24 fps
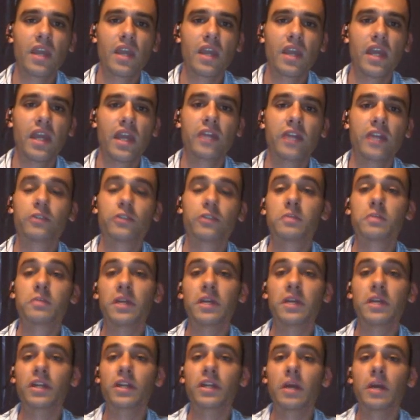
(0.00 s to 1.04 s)
And there's
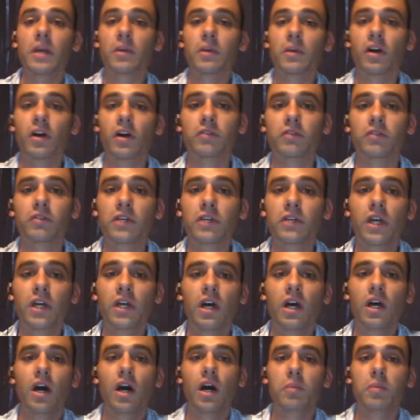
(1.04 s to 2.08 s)
been a number of
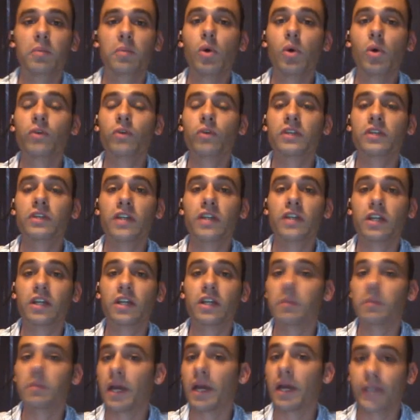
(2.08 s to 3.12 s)
polls
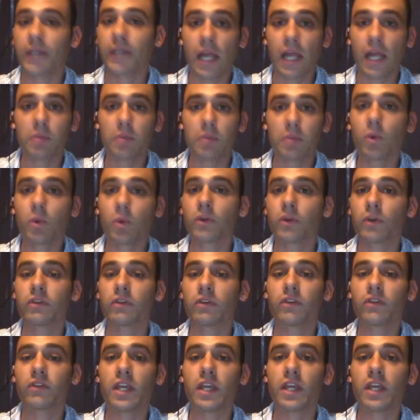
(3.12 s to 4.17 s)
conducted by Gallup
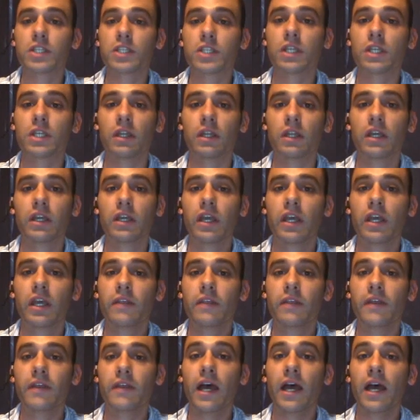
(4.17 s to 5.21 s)
organization
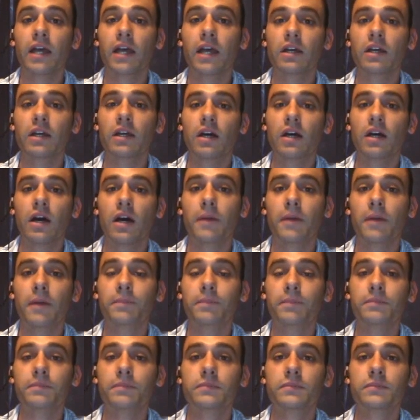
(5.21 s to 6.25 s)
that
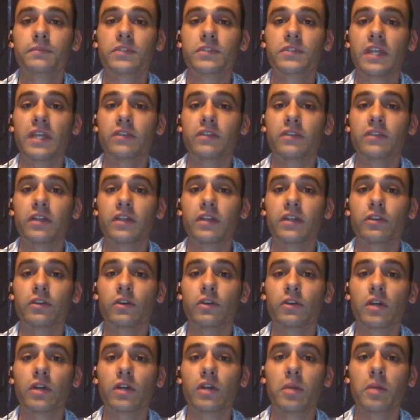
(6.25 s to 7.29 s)
says that
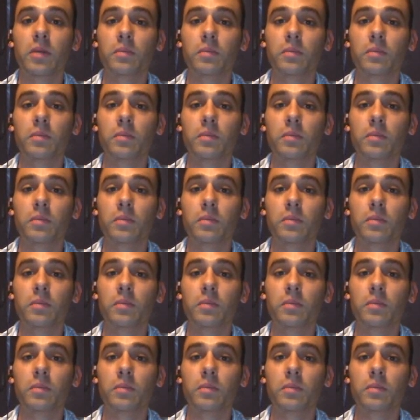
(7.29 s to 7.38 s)
the